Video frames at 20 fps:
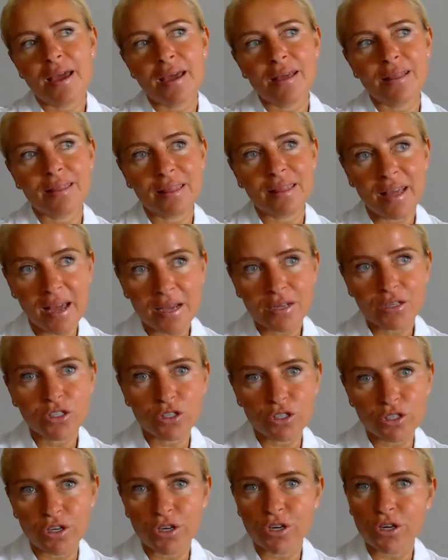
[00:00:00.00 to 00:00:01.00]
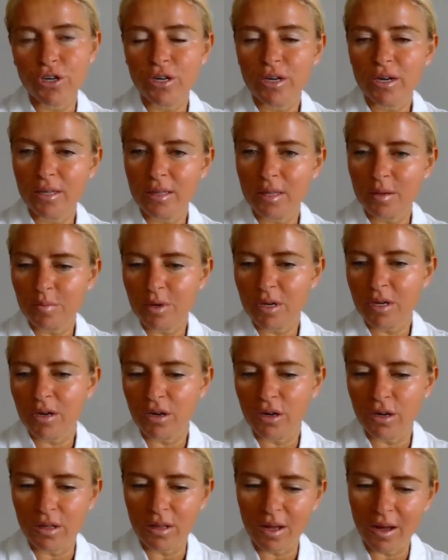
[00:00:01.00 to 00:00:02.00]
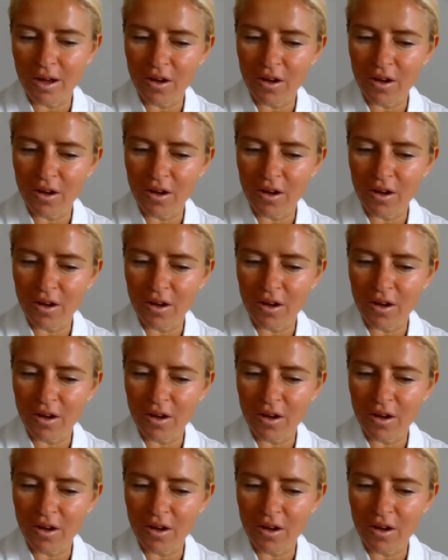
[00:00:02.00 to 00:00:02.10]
And last year, in the middle